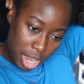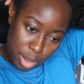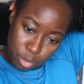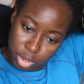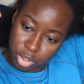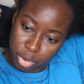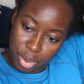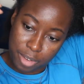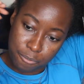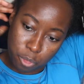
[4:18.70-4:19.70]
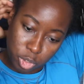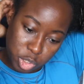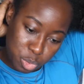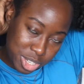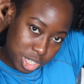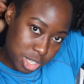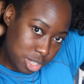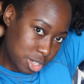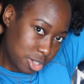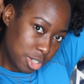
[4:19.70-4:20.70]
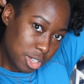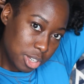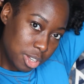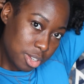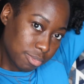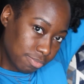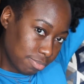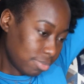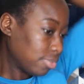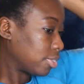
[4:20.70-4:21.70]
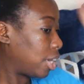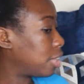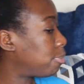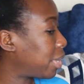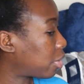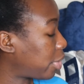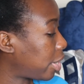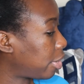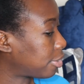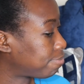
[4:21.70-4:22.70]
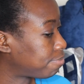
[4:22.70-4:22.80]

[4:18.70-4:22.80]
I would create 4 twists at the back right here.